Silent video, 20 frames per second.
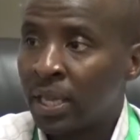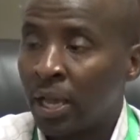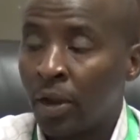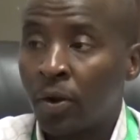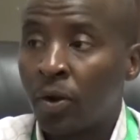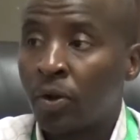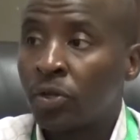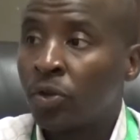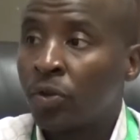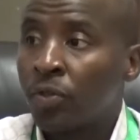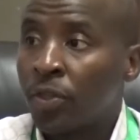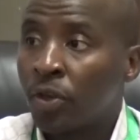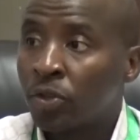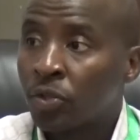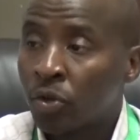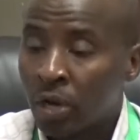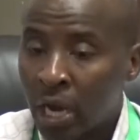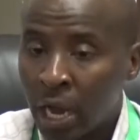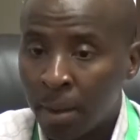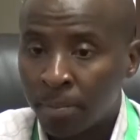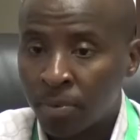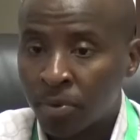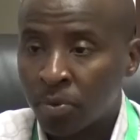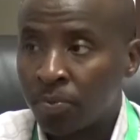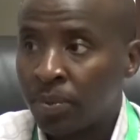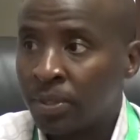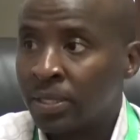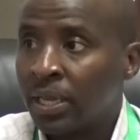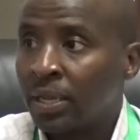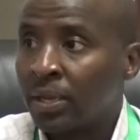and also they also come
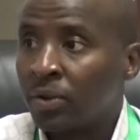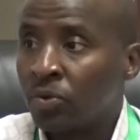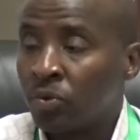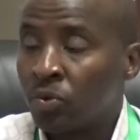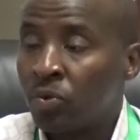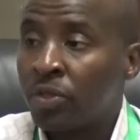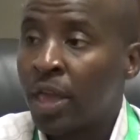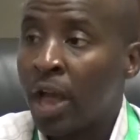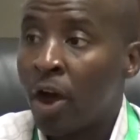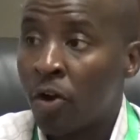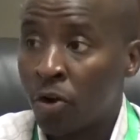to do their